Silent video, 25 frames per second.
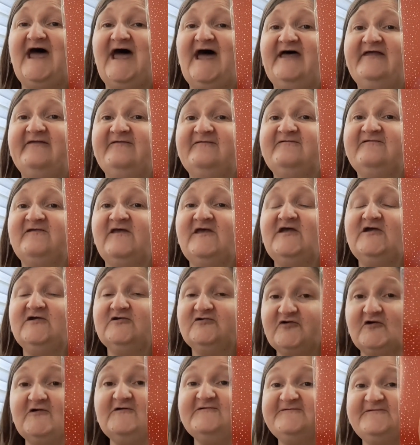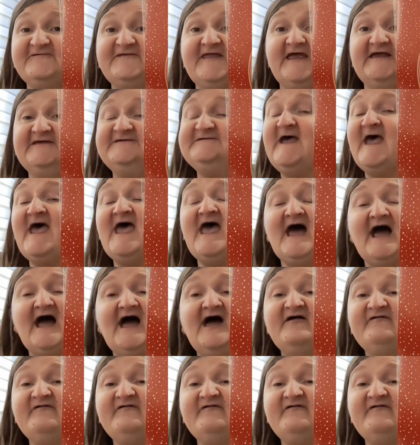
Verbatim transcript: and cross stitch. I